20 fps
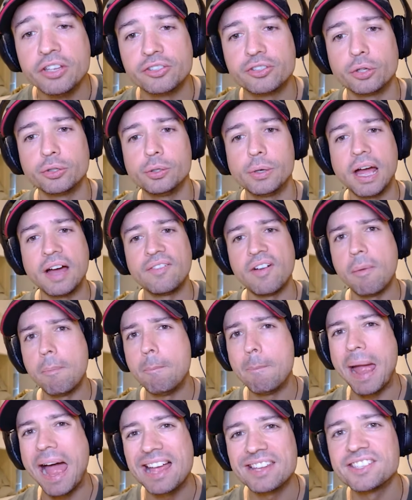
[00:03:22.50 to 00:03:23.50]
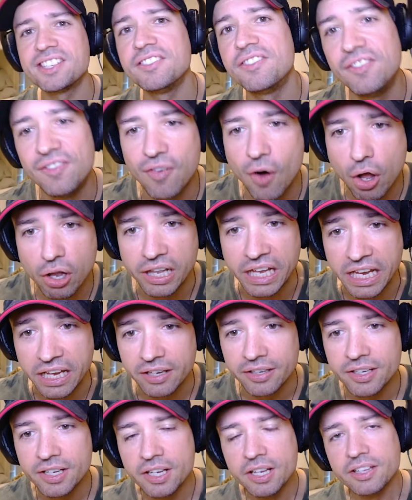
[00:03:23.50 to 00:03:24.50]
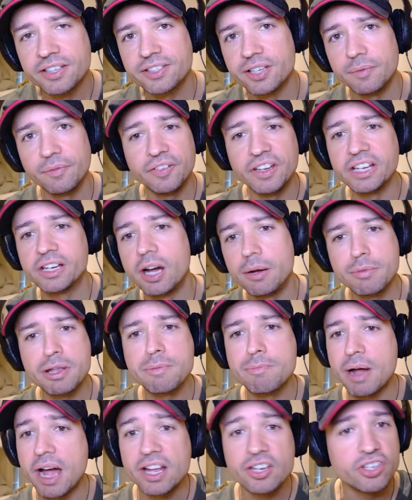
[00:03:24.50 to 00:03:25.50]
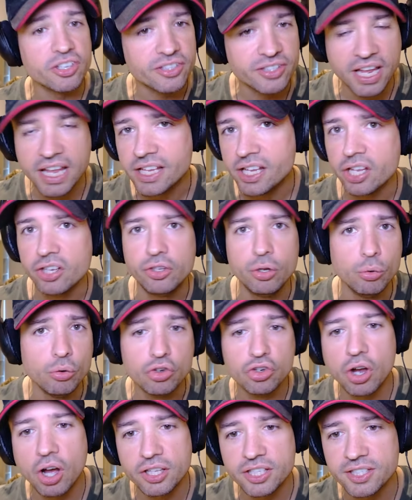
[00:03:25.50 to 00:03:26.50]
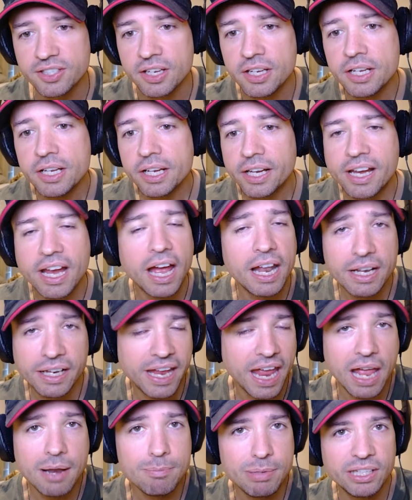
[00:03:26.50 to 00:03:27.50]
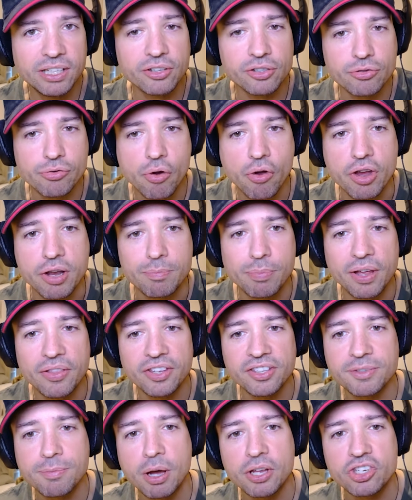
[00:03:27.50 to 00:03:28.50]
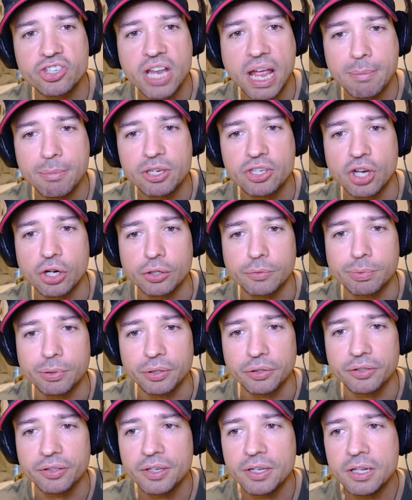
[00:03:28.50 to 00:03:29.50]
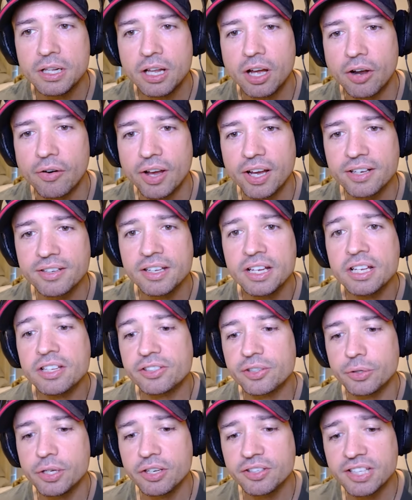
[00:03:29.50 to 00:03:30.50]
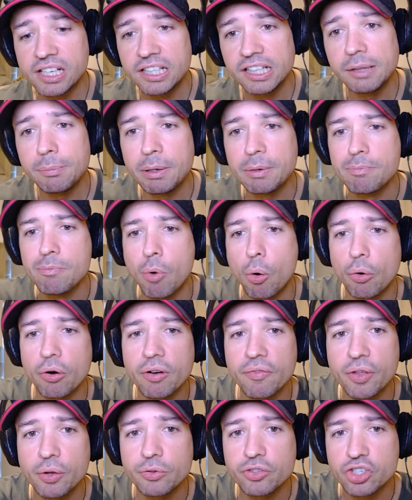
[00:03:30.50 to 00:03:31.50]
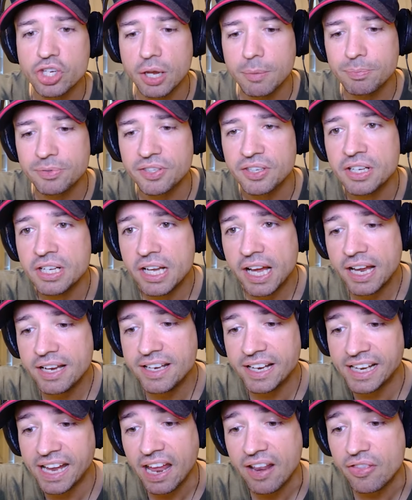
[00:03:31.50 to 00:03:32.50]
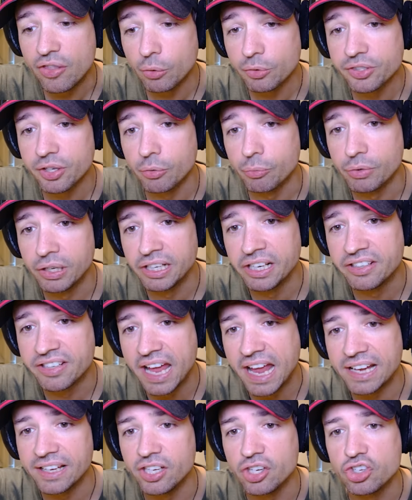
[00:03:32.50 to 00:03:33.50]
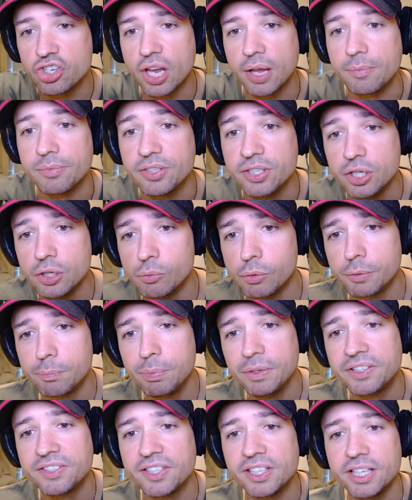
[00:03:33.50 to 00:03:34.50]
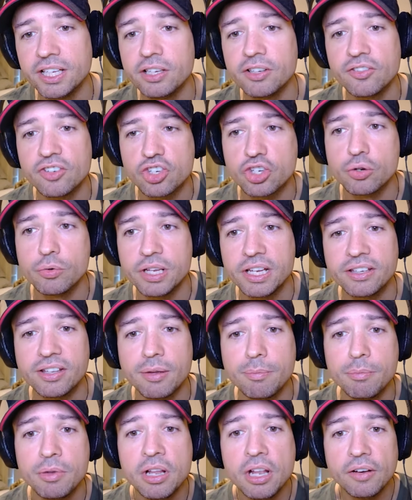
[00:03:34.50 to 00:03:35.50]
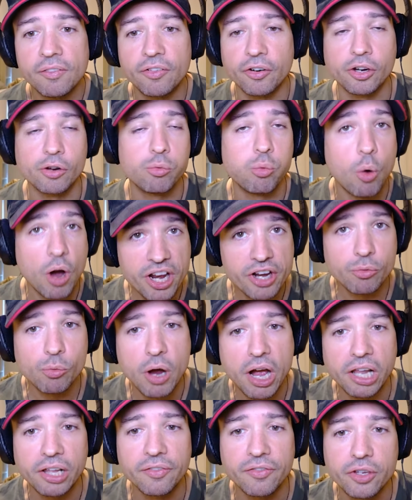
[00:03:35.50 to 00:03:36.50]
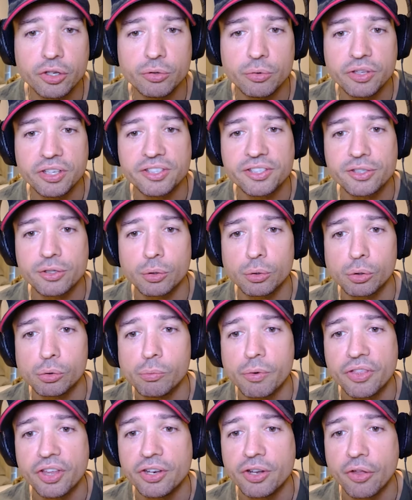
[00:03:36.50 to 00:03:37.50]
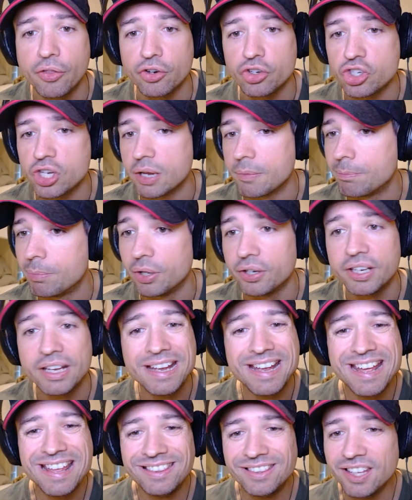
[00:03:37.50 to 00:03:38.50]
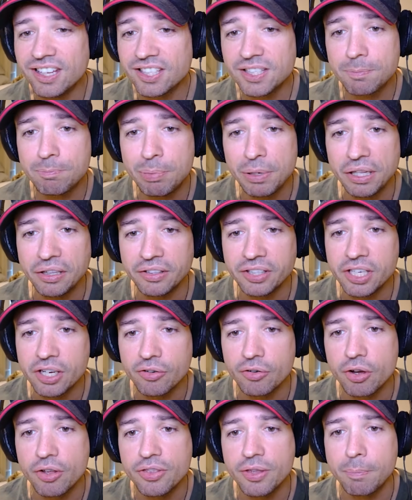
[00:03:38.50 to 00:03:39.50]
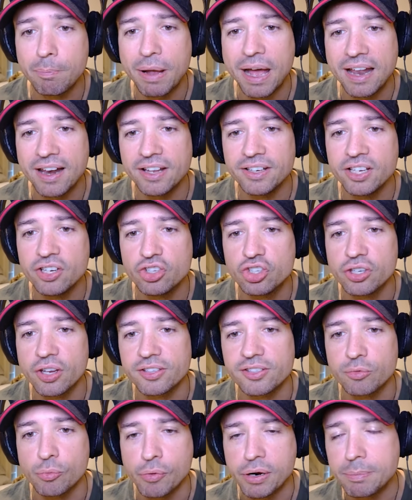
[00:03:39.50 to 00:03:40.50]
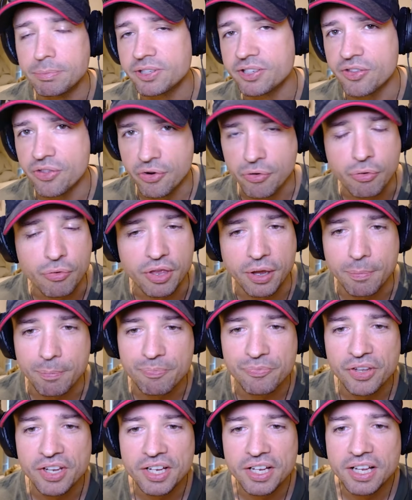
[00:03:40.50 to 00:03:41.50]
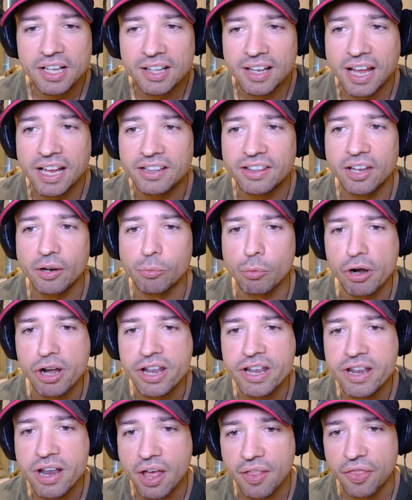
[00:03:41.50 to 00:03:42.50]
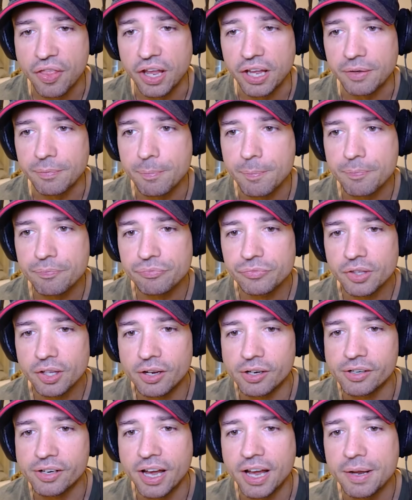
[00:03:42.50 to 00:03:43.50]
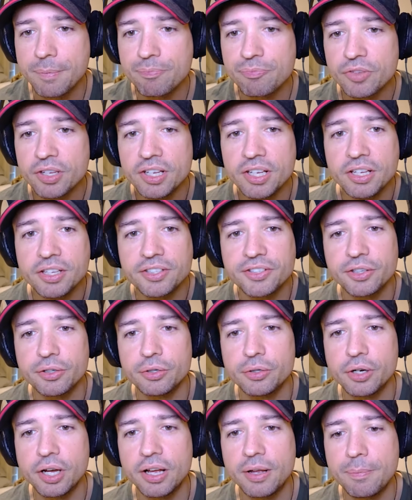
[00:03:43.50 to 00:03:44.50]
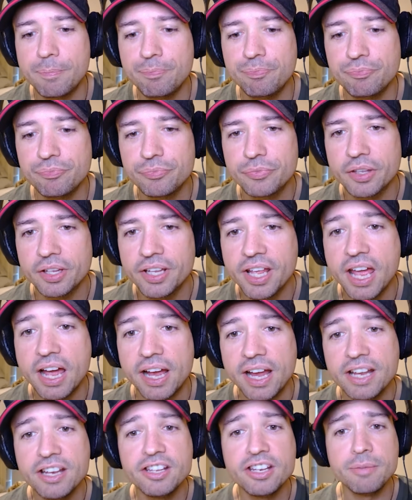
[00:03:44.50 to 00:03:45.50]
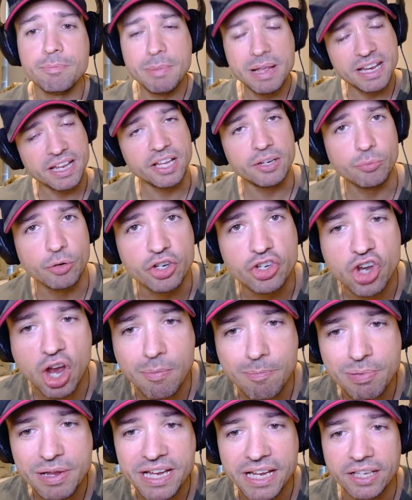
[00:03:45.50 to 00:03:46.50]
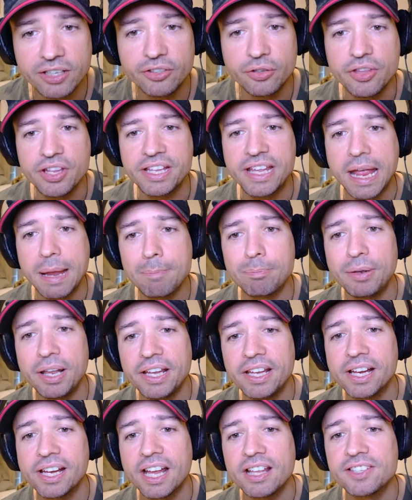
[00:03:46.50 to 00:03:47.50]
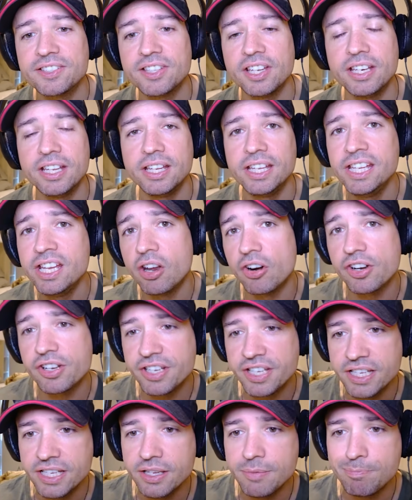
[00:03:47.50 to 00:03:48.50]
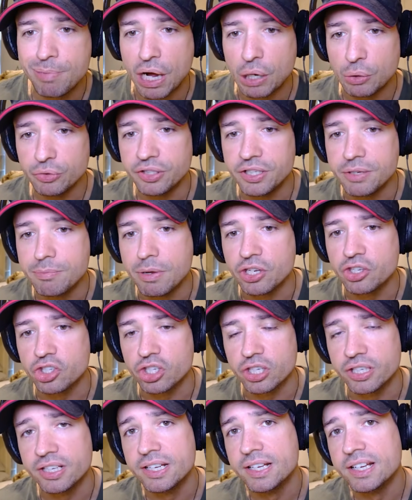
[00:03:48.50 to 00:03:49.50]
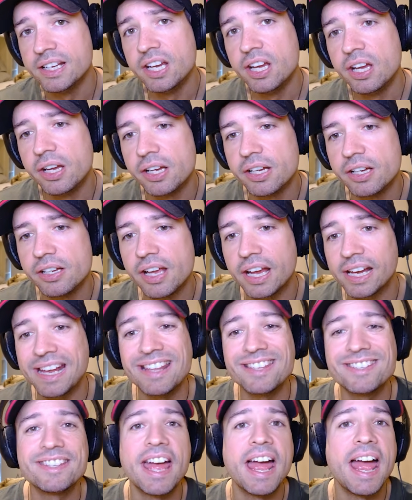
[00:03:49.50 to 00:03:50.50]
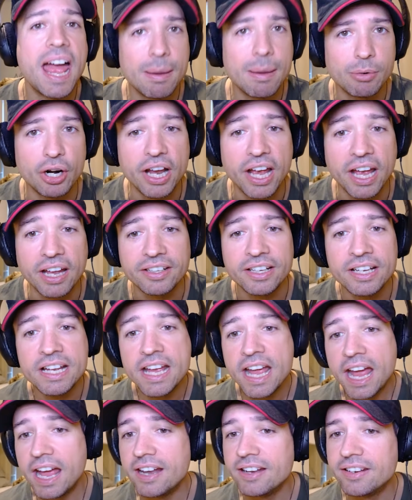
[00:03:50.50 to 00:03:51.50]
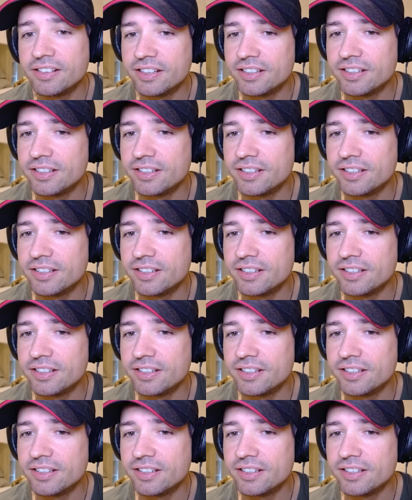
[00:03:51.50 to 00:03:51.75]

So you have a massive volley. Something coming by, just taking 2 shots, can be destroyed by this much damage output. Alright, so here's a little bit more of those ships, and again, those are really tanky ships. You would be shooting them for quite a while if you do this solo with another ship, but this build here on the Paladin just rips through them like they were nothing. Okay, so yeah, and in a minute we're jumping into the gameplay against an ERT bounty mission against the Hammerhead, and